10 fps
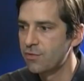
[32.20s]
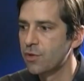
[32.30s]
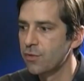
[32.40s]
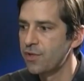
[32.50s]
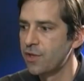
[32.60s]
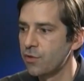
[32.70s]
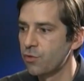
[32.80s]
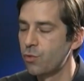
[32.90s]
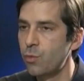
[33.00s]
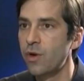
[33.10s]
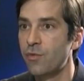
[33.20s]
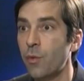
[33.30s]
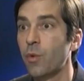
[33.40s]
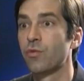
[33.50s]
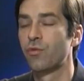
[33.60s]
so it gives confidence to
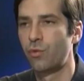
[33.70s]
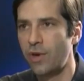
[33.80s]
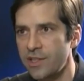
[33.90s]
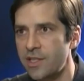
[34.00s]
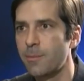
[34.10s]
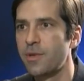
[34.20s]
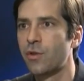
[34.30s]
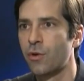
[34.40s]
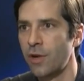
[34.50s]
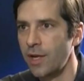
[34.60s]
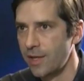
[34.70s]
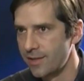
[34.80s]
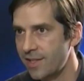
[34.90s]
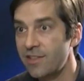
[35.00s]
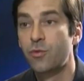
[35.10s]
whoever wants to lend capital
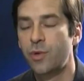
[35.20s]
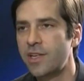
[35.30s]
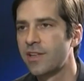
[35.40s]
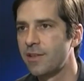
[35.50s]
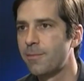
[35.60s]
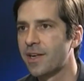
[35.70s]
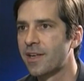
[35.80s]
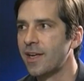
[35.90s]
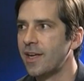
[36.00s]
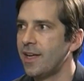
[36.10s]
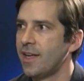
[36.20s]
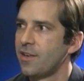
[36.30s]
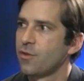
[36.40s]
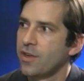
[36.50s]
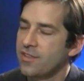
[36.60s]
that it will get it back.
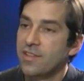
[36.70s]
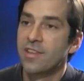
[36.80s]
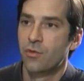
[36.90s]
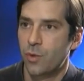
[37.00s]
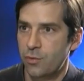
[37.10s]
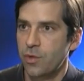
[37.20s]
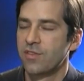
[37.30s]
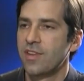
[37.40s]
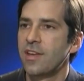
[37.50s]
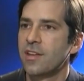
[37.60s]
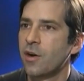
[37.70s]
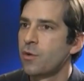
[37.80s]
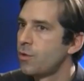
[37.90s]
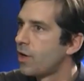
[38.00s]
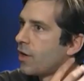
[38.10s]
And so I think that's what we're seeing
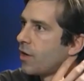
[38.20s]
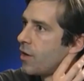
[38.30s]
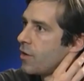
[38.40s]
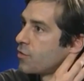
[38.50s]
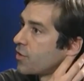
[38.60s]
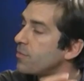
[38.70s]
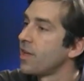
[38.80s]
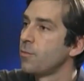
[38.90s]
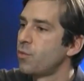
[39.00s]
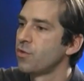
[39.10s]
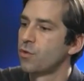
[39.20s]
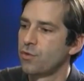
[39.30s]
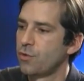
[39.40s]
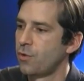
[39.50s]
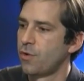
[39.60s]
now, sometimes
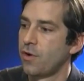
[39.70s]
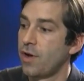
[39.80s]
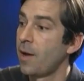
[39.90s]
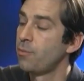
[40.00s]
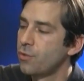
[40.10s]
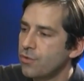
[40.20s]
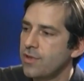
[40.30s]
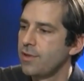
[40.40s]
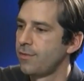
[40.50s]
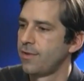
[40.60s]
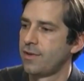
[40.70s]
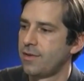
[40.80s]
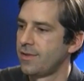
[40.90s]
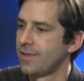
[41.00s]
with also abusive